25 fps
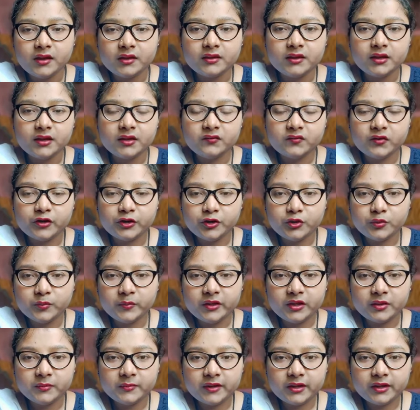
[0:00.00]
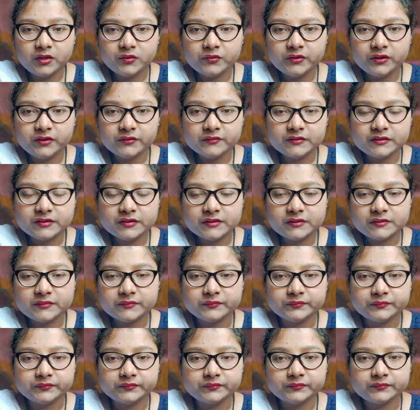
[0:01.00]
Then what do you mean by universe?
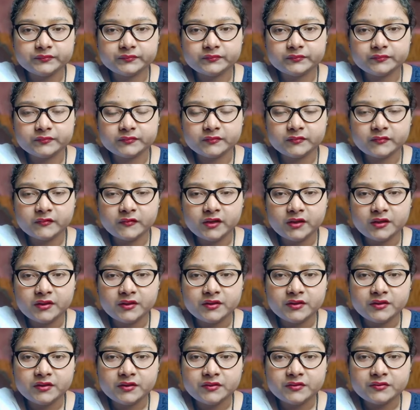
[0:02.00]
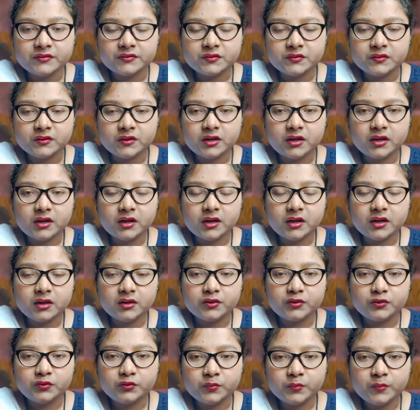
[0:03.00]
So a
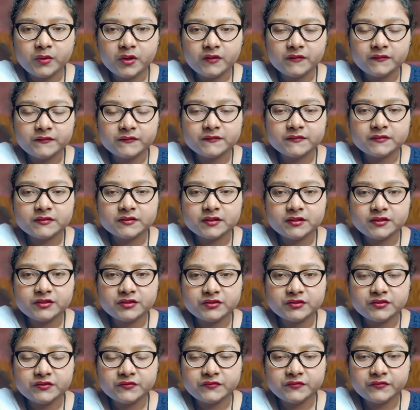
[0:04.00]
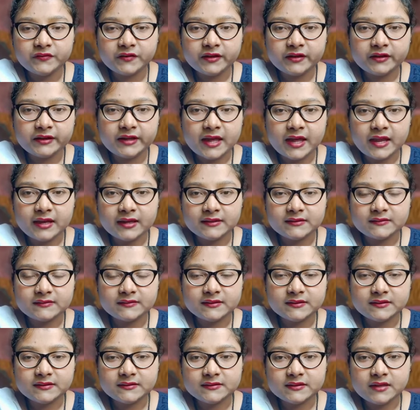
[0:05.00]
group of such different
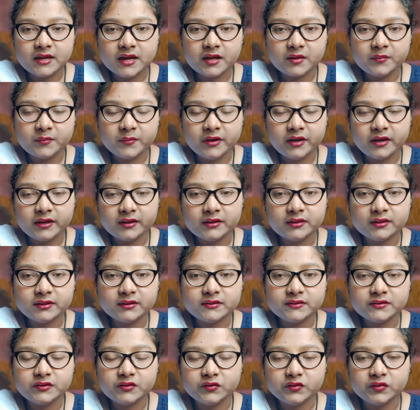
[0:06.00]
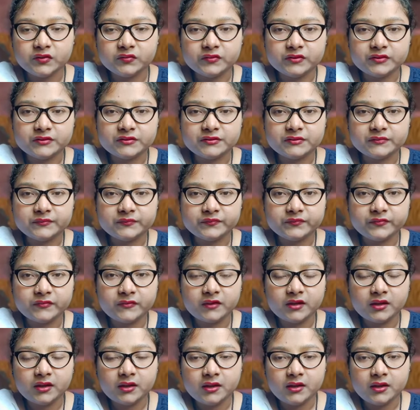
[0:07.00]
galaxies are made this universe.
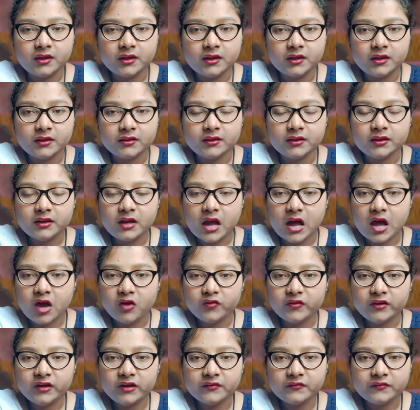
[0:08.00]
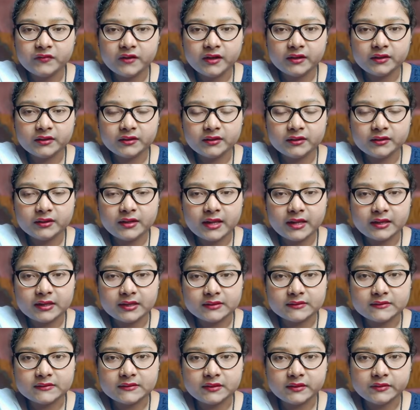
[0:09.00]
Then how we define the
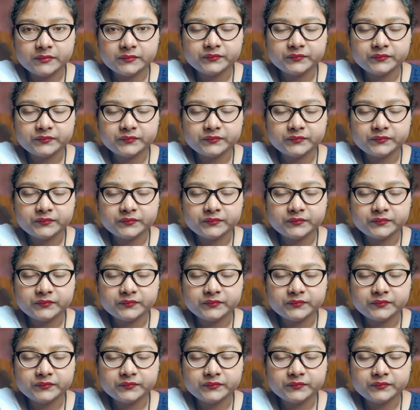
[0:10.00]
galaxy?